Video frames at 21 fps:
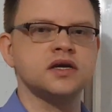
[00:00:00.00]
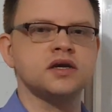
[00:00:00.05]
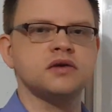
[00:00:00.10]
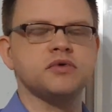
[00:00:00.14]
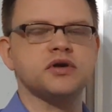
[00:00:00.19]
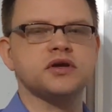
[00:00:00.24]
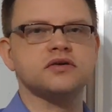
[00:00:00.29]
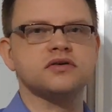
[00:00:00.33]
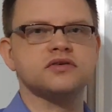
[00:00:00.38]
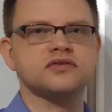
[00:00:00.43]

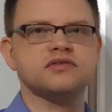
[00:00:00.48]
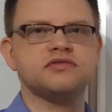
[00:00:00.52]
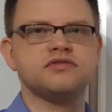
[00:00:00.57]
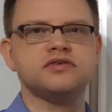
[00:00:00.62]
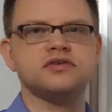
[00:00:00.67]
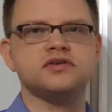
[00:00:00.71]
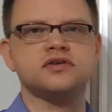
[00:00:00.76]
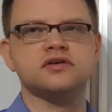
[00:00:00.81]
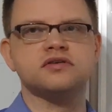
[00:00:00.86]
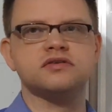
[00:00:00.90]
Because if
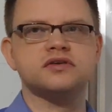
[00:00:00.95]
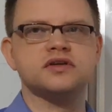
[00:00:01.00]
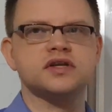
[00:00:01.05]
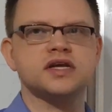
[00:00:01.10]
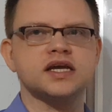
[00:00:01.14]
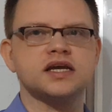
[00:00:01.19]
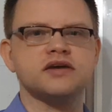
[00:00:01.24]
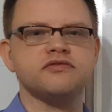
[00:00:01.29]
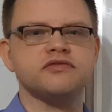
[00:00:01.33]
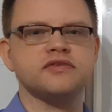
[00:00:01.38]
you don't
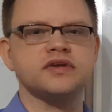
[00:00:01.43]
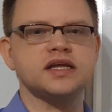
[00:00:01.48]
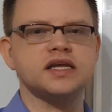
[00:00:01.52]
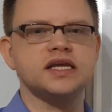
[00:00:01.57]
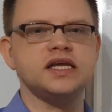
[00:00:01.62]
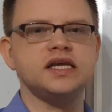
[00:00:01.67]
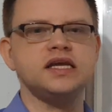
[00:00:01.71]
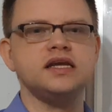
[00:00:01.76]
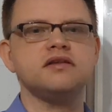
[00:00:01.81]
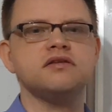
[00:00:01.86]
have
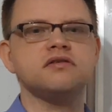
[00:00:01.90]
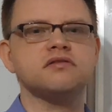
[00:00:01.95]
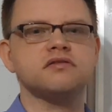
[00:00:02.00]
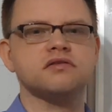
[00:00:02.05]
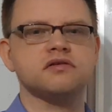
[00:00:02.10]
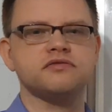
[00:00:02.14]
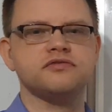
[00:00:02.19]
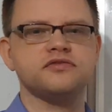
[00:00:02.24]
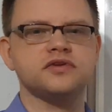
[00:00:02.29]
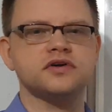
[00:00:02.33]
either
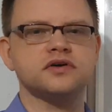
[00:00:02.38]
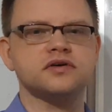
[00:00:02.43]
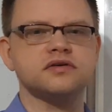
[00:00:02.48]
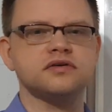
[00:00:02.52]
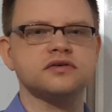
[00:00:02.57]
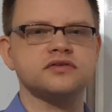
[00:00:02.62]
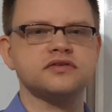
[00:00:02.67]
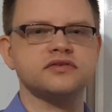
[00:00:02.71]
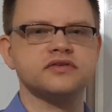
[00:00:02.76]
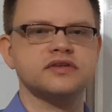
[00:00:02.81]
of
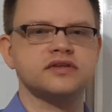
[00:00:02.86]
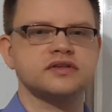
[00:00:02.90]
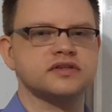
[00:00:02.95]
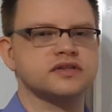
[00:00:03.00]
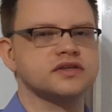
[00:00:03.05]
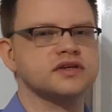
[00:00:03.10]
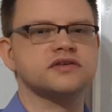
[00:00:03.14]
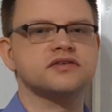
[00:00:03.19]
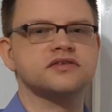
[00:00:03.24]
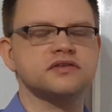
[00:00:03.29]
those,
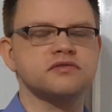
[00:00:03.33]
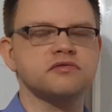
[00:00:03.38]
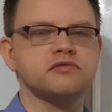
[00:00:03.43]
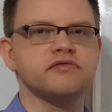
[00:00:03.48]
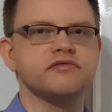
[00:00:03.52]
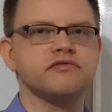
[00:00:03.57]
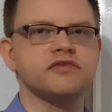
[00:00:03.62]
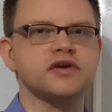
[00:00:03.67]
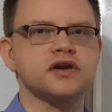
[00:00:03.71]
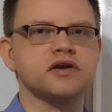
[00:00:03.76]
there's a
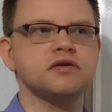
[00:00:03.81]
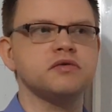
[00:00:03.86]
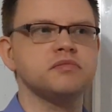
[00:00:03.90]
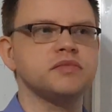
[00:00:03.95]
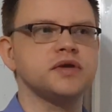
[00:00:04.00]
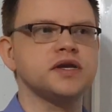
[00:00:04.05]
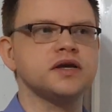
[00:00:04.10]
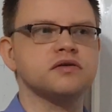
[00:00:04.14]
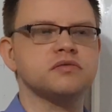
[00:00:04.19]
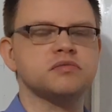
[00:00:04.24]
very
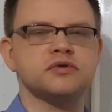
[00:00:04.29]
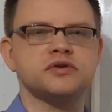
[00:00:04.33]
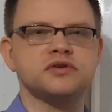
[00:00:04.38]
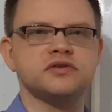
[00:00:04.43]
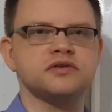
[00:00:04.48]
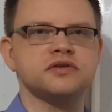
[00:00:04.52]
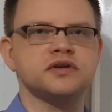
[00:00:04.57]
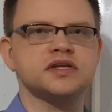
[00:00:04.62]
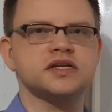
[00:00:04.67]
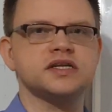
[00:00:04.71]
big
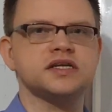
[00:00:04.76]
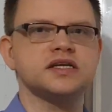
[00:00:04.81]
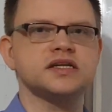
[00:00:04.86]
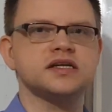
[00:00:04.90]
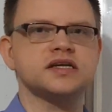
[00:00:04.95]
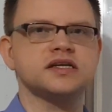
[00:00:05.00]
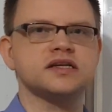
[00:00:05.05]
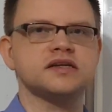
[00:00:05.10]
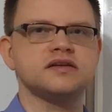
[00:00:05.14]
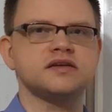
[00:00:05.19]
opportunity
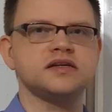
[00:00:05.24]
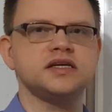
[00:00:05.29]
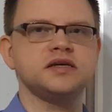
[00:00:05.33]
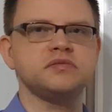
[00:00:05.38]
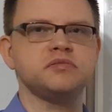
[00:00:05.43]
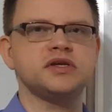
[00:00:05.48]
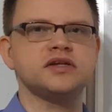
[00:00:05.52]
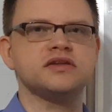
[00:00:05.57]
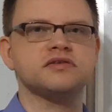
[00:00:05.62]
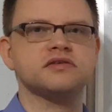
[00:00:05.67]
that the
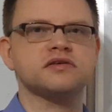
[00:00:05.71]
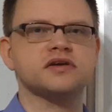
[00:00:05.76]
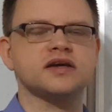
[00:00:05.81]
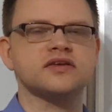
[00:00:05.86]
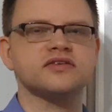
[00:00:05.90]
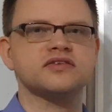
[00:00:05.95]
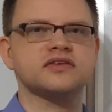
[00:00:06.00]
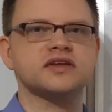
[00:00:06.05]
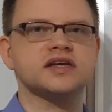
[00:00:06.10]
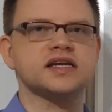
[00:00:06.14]
team either
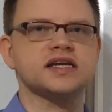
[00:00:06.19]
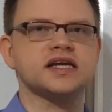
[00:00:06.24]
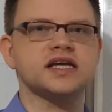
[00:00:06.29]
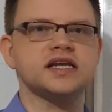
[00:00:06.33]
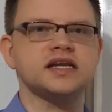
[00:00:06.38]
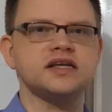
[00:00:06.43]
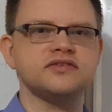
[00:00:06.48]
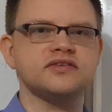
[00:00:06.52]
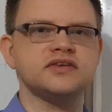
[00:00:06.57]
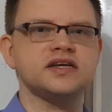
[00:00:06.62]
doesn't get
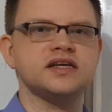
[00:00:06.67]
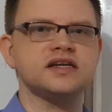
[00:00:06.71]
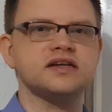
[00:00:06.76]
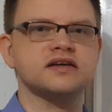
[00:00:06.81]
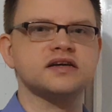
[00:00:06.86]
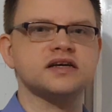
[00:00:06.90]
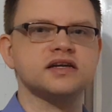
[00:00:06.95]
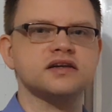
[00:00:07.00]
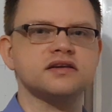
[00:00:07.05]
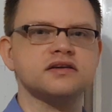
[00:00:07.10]
anything
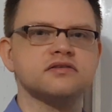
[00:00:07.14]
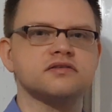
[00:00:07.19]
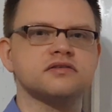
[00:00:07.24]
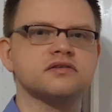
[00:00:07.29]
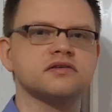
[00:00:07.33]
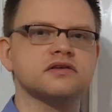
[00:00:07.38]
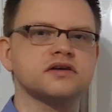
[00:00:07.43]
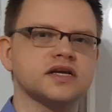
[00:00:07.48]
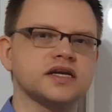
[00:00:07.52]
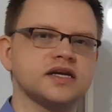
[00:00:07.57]
done
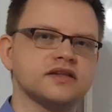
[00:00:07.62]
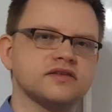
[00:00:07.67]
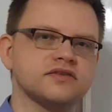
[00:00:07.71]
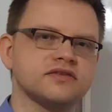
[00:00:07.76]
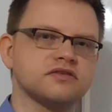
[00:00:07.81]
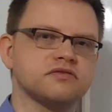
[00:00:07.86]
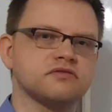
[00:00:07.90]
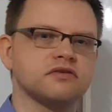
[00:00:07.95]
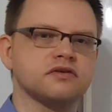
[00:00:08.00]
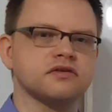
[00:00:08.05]
or gets
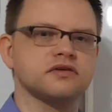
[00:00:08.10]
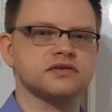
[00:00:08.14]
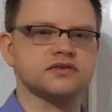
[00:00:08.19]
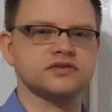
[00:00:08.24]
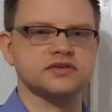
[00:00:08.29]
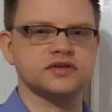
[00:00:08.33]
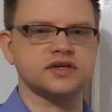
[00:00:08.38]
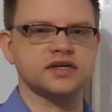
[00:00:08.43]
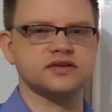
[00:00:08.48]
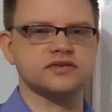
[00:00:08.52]
the wrong
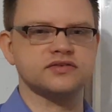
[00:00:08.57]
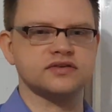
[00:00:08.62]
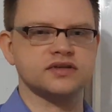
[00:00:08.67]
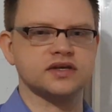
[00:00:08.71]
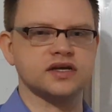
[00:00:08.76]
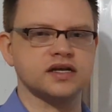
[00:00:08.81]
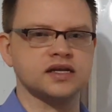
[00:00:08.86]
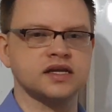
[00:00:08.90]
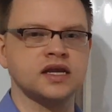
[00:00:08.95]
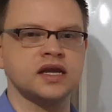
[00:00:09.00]
things
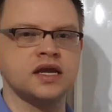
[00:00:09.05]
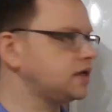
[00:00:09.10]
done.